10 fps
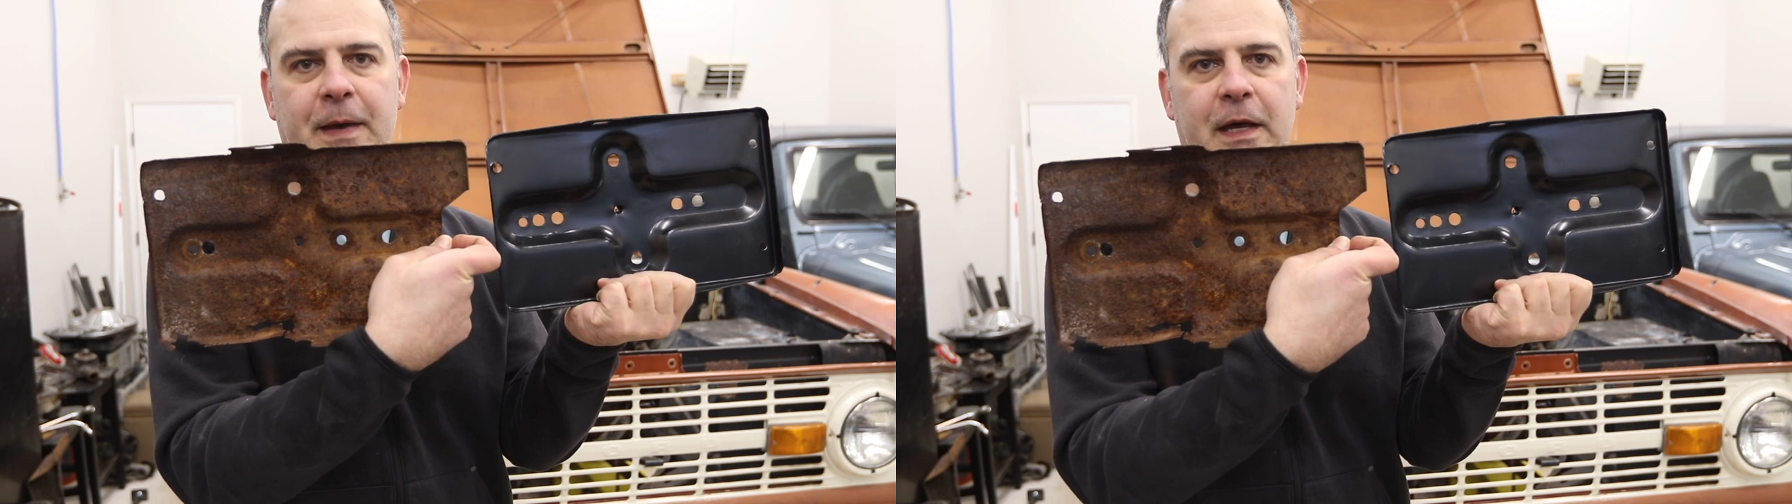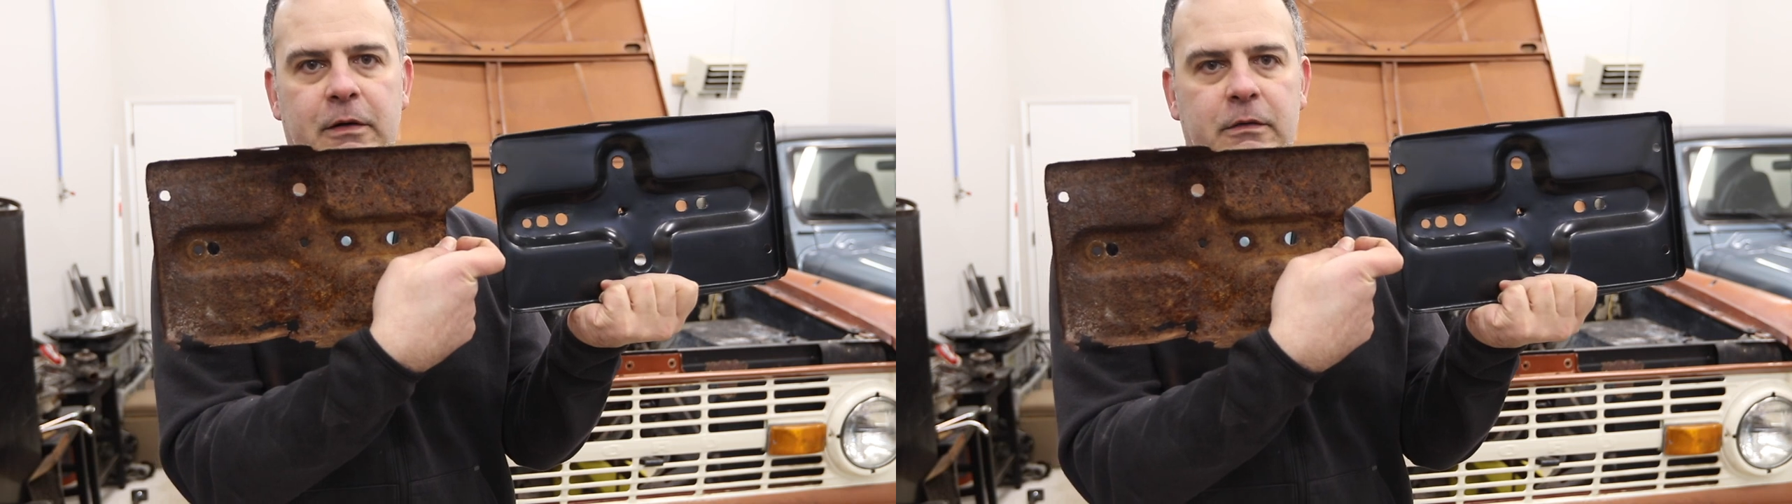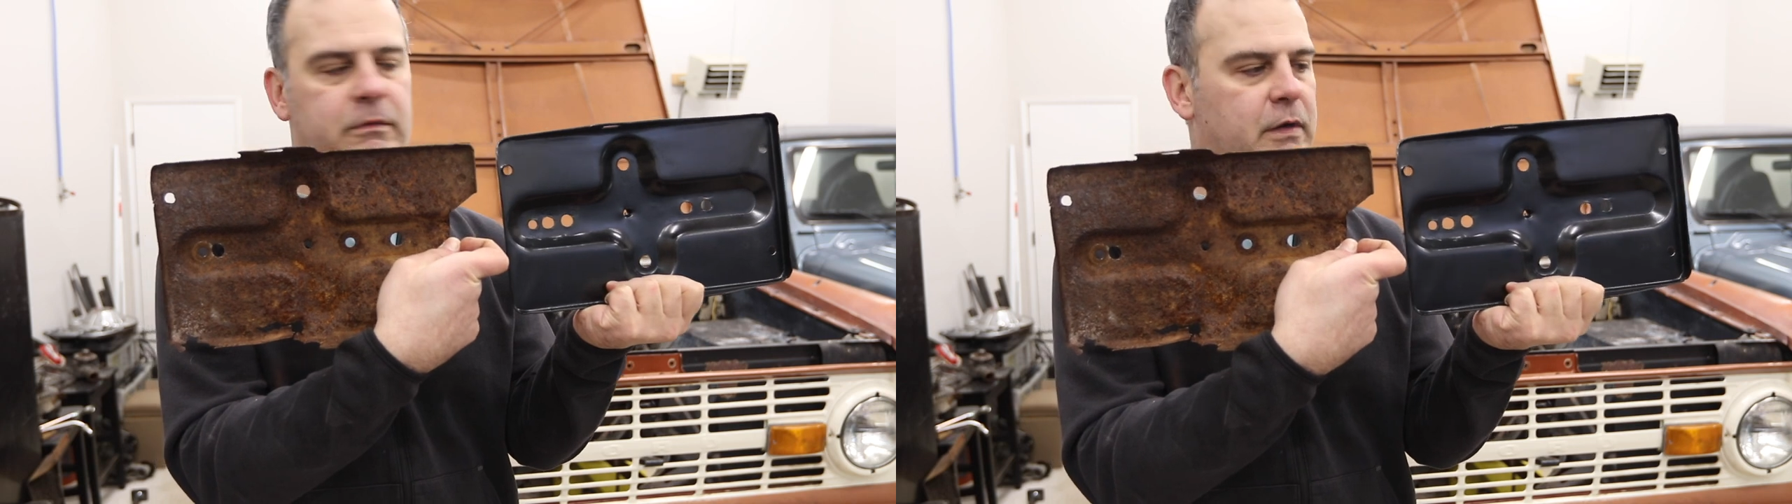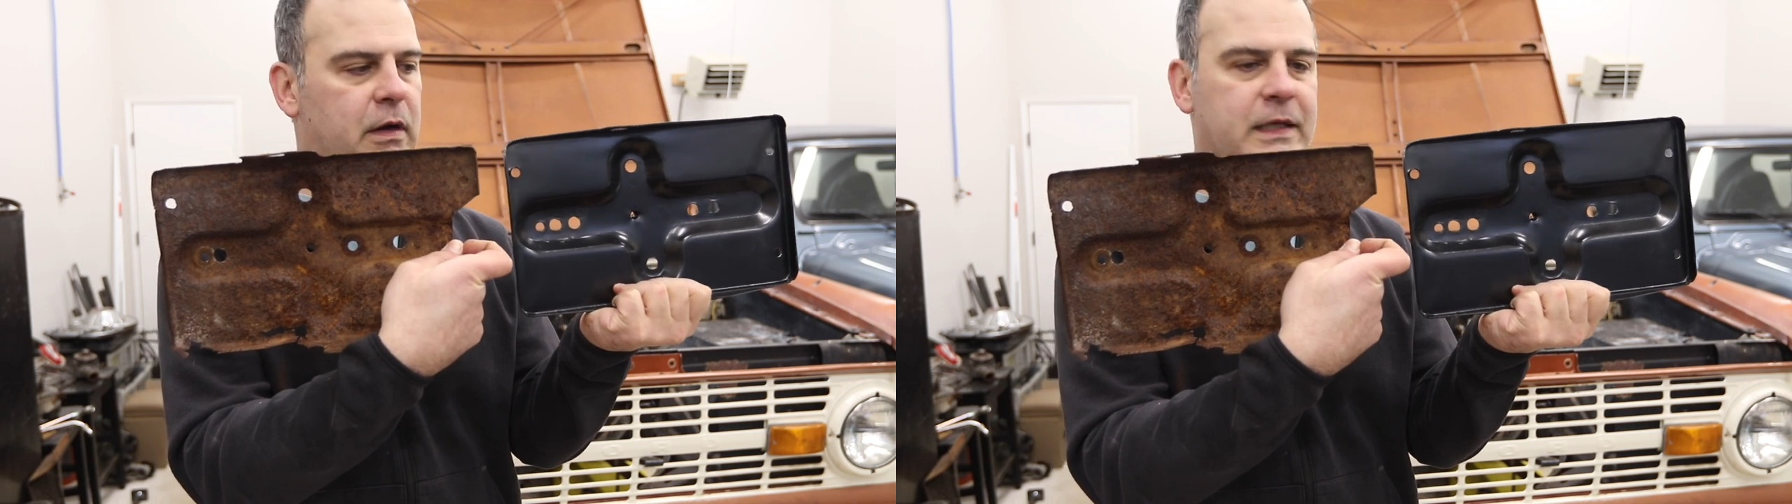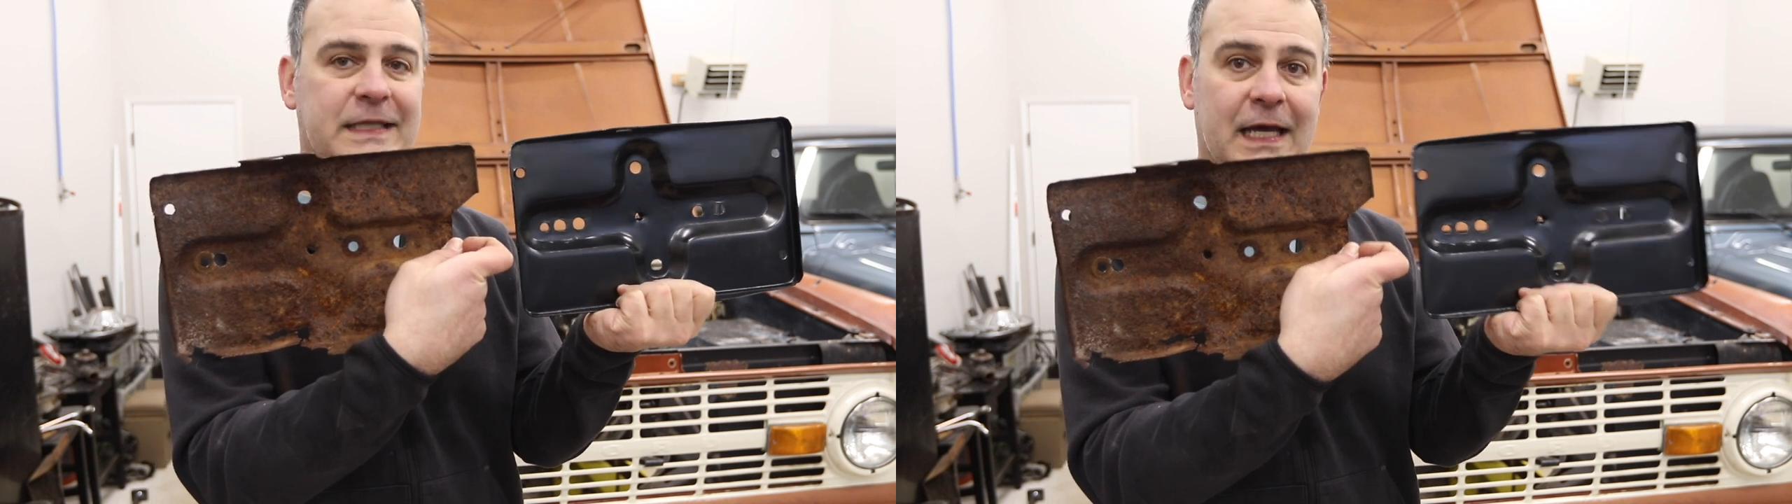pattern.
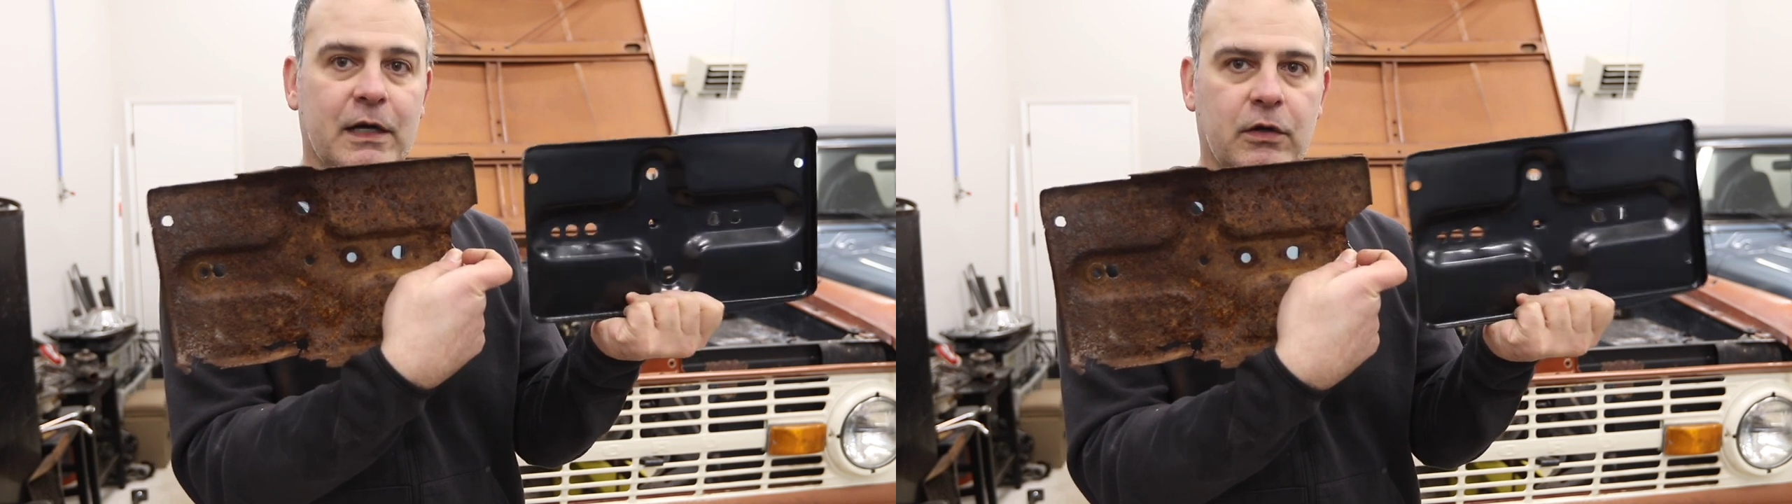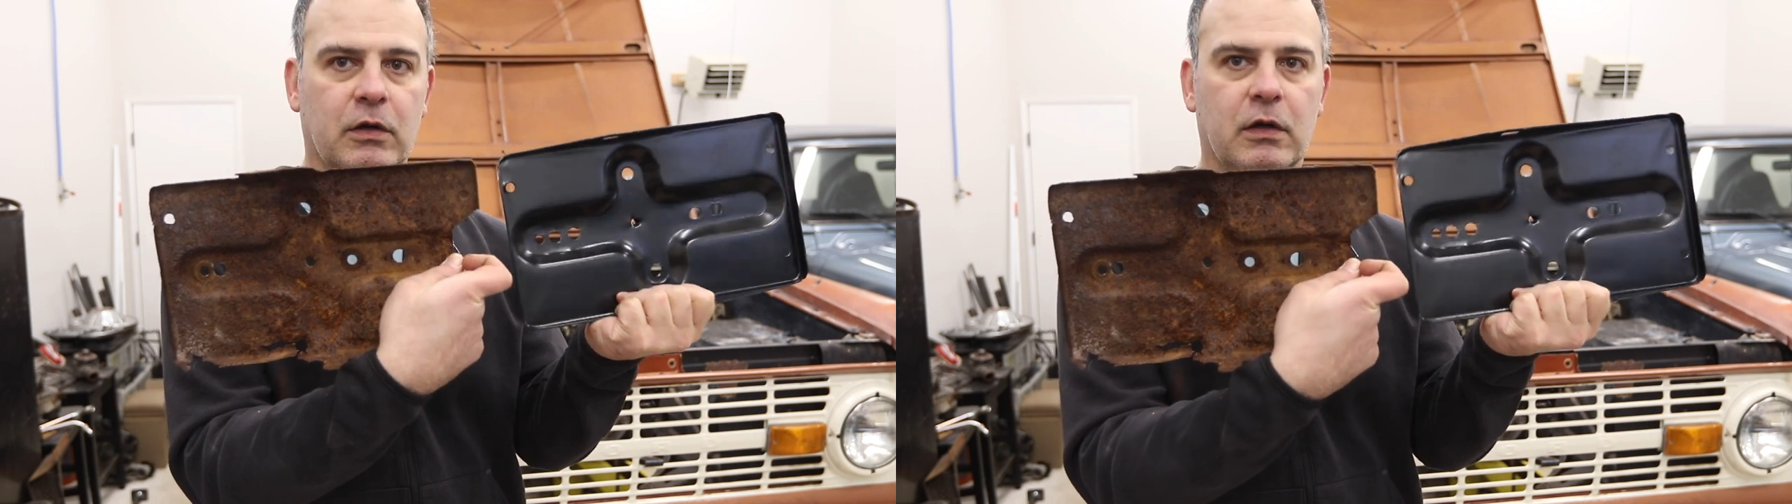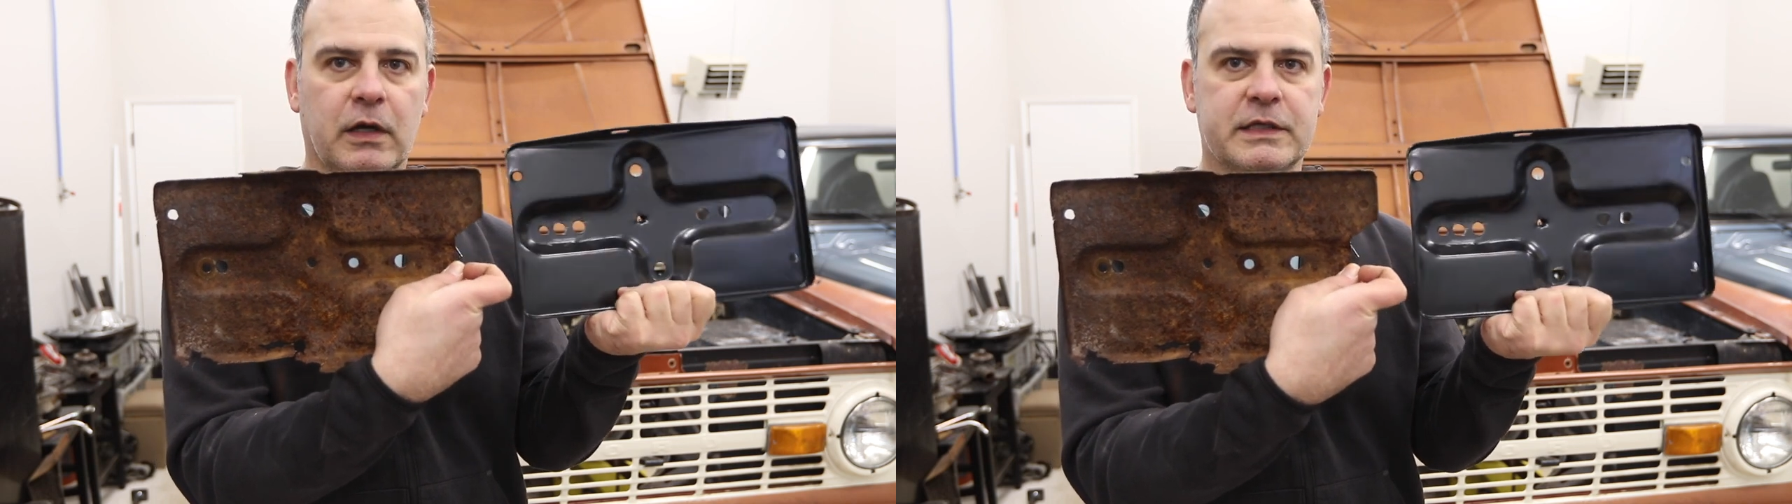They're identical,